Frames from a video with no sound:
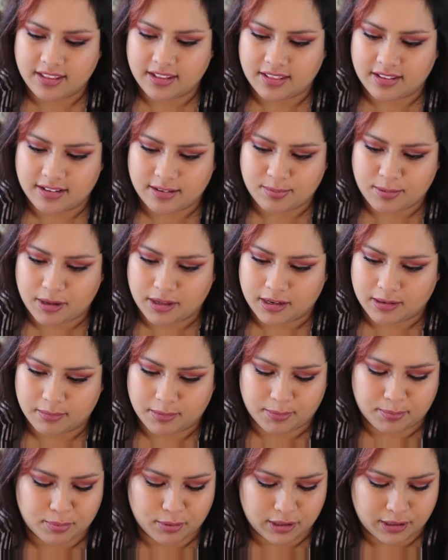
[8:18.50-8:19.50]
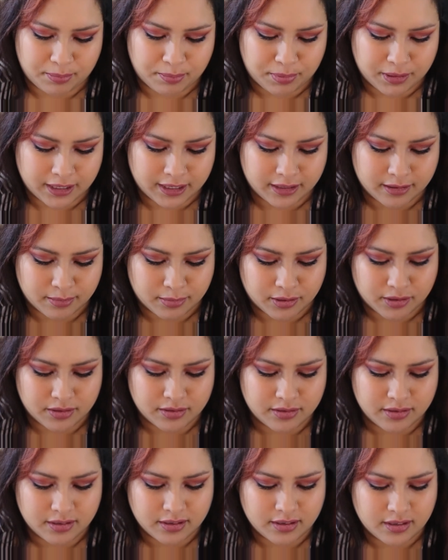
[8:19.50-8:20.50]
that this is probably going to be pretty blendable.
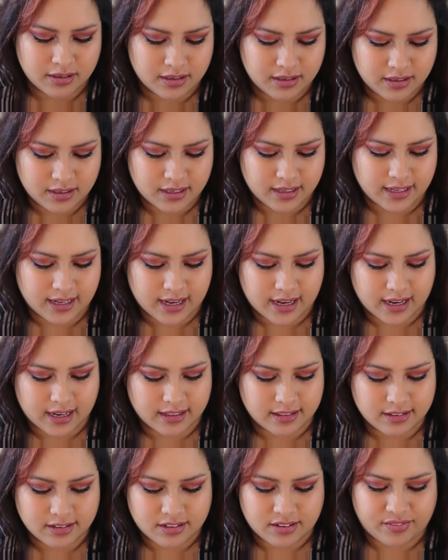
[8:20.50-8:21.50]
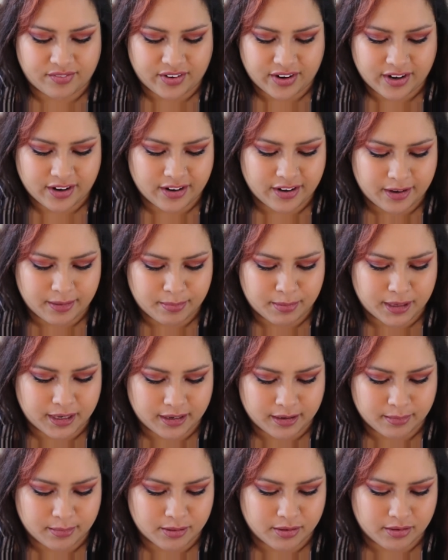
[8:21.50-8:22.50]
Yeah, it looks very
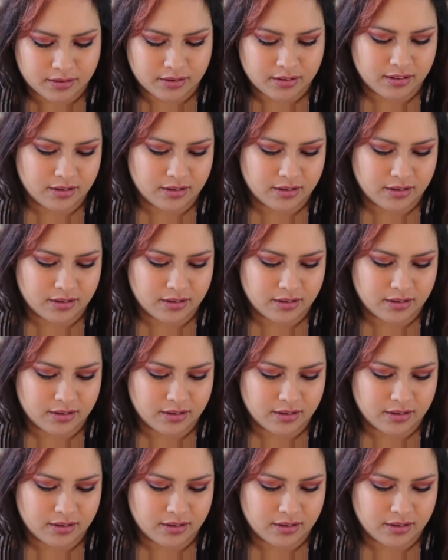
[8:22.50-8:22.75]
blendable.